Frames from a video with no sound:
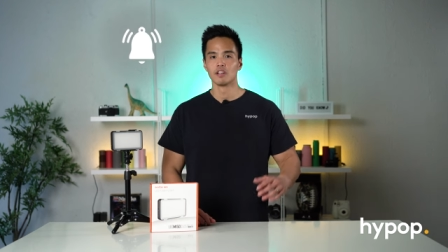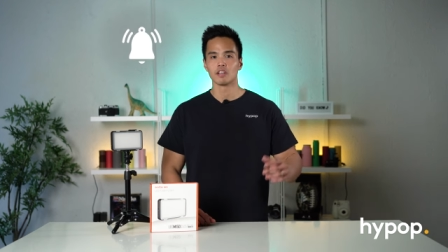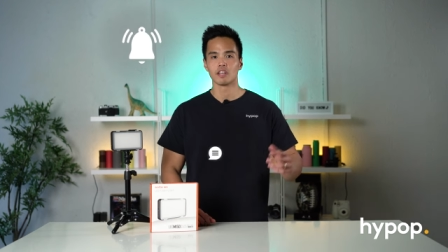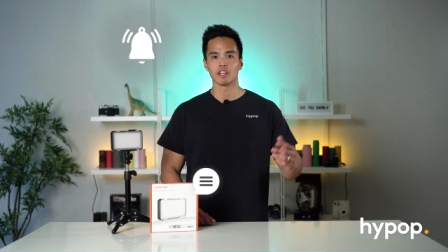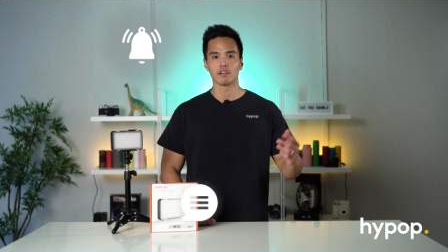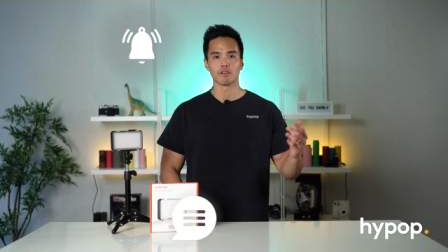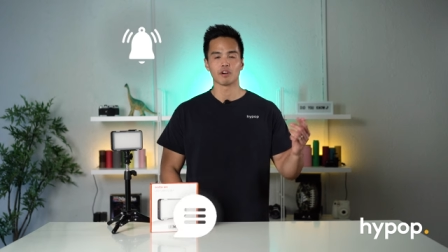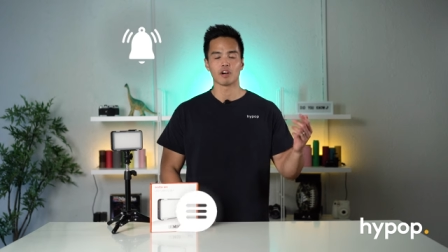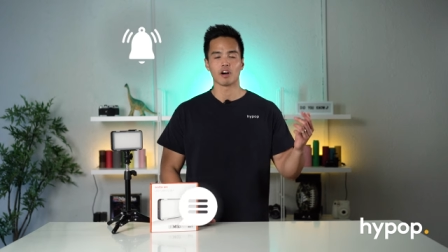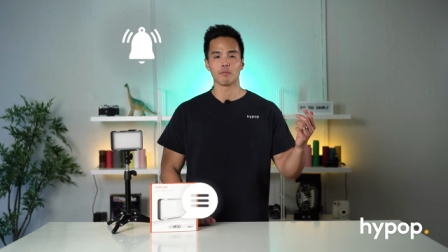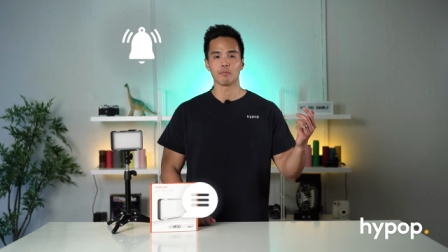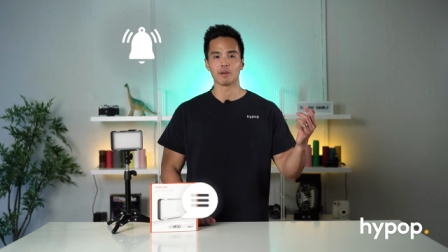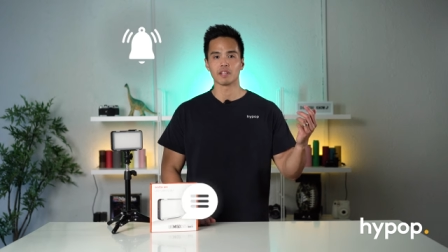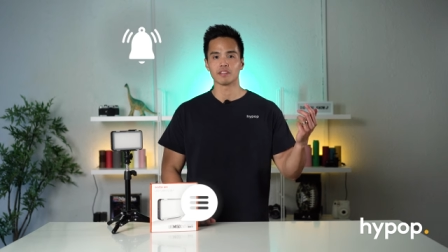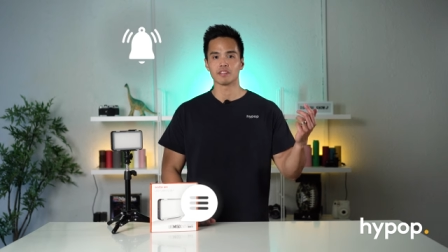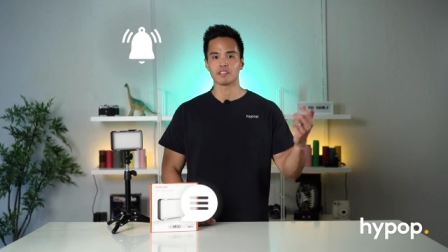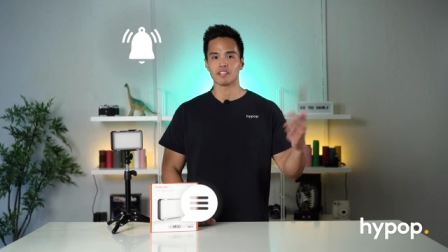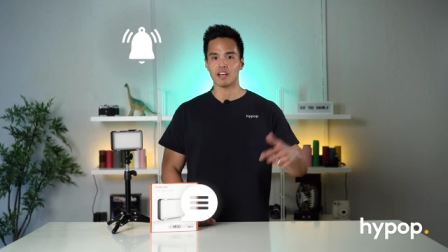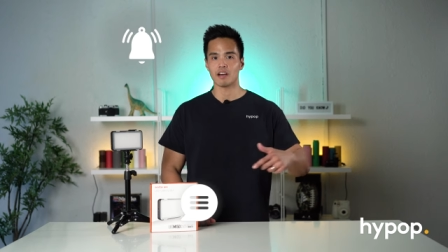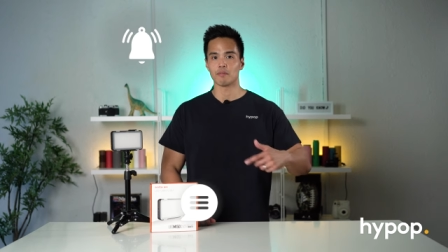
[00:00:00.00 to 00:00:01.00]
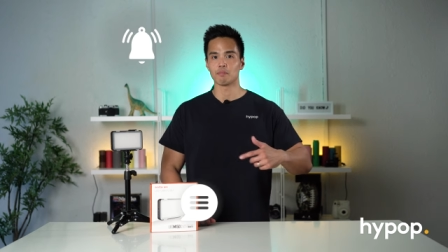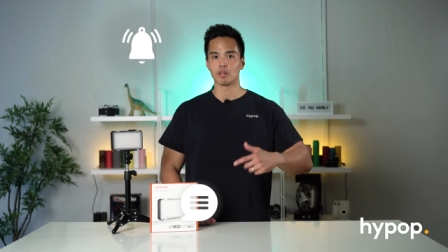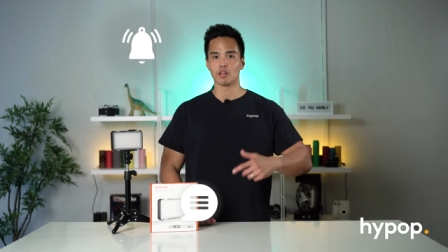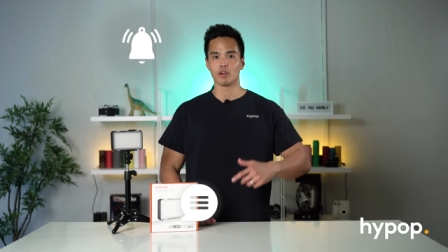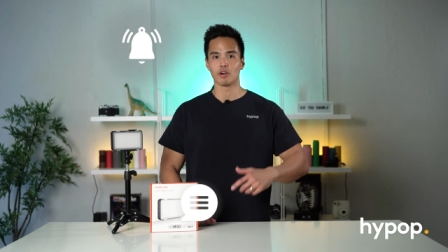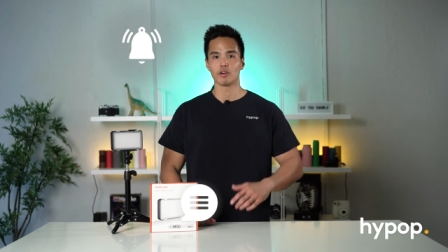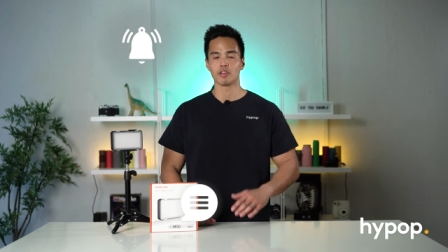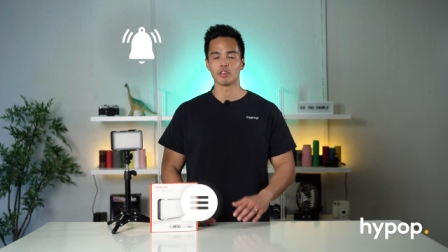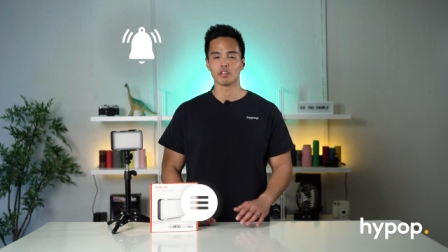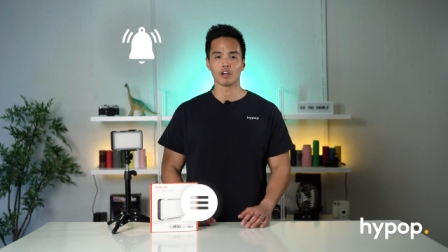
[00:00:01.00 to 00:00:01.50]
leave a comment down
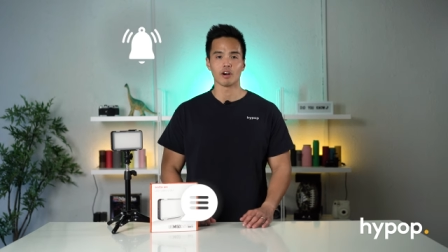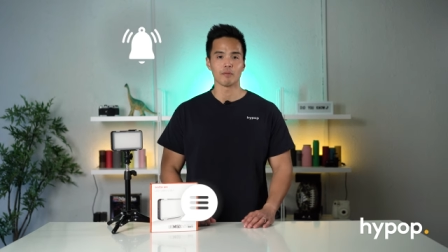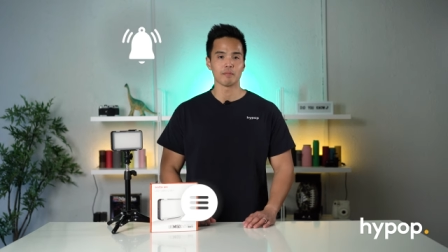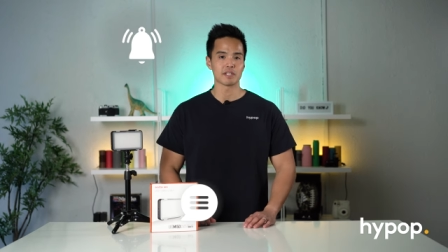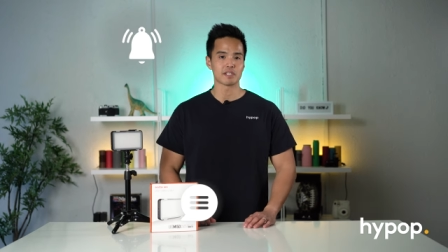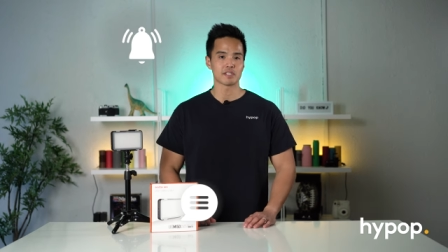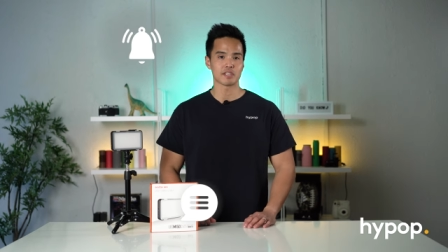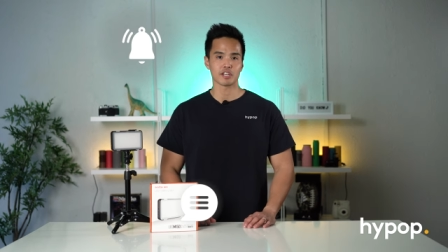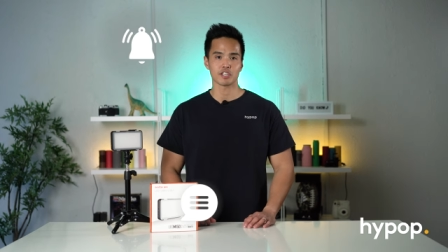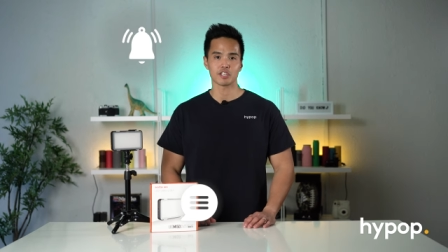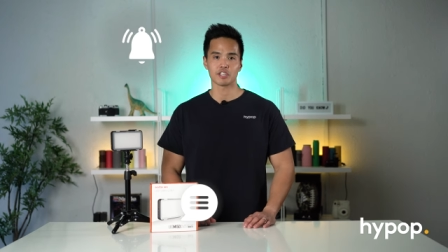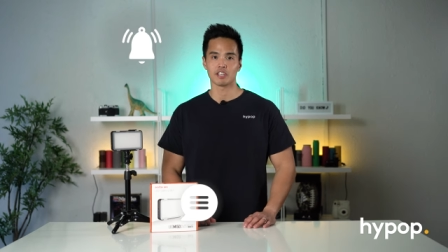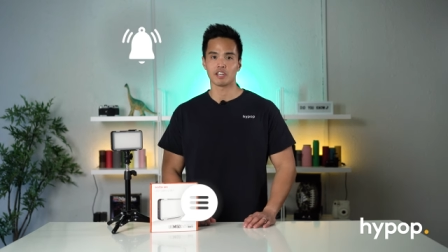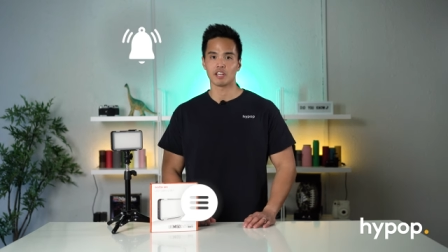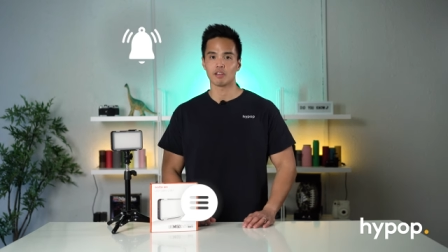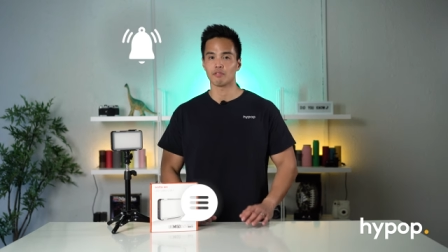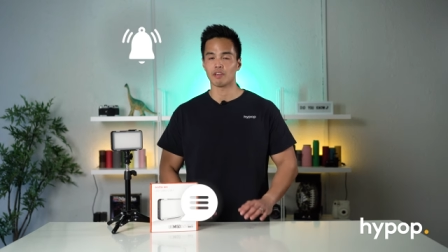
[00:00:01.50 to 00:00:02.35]
below in the comment section